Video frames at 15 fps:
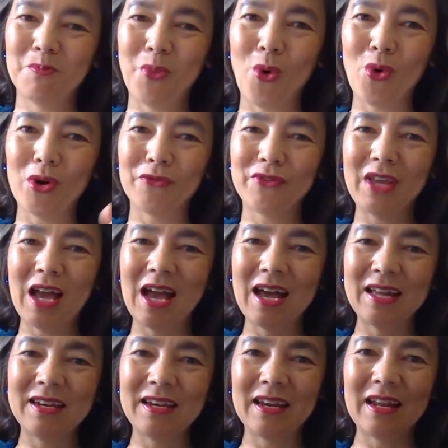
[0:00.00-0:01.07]
ball of
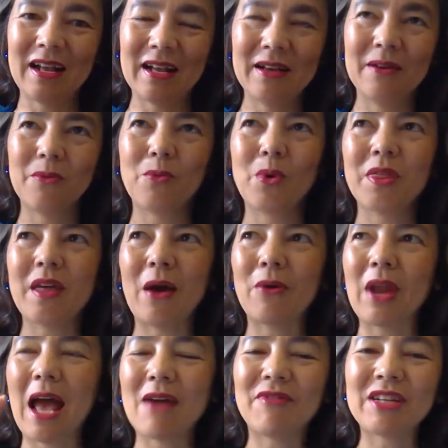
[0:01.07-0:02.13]
yarn
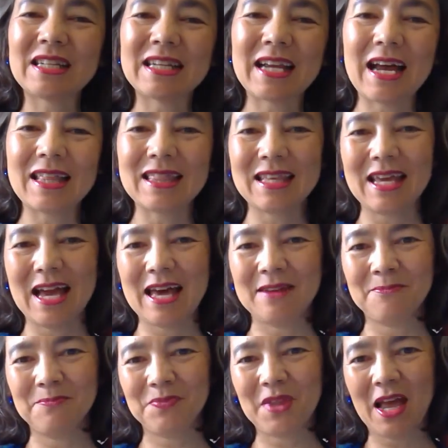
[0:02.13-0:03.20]
without having to cut the
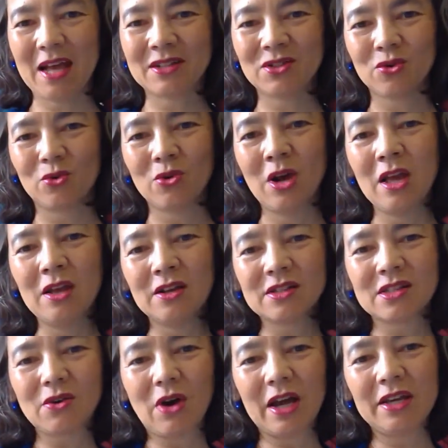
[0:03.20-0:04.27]
yarn at all.
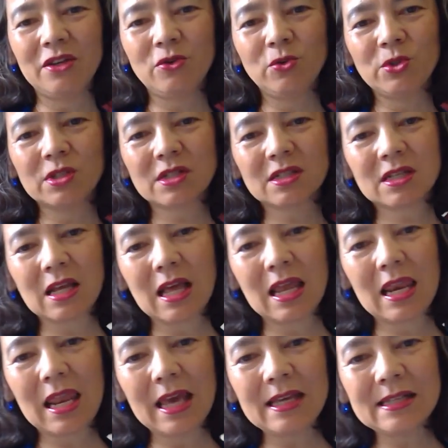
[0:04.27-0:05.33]
So I used
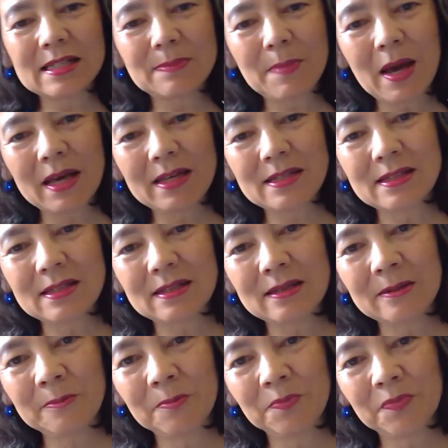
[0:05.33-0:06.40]
lace
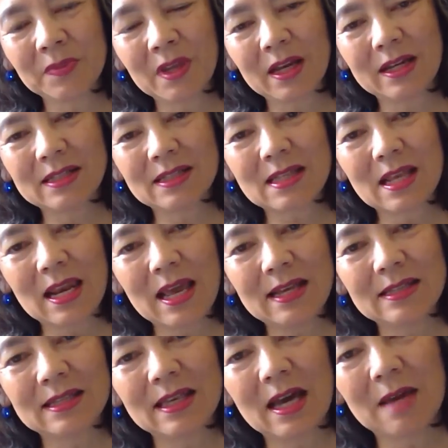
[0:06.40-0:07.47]
Meise. It's the
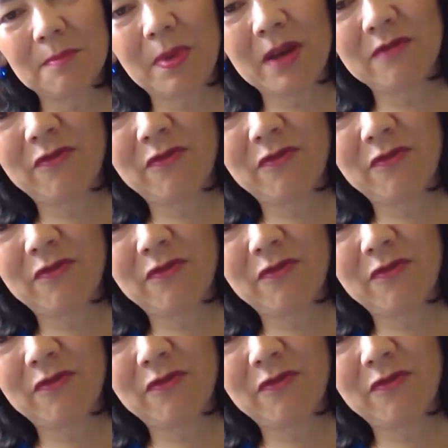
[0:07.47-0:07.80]
lace yarn by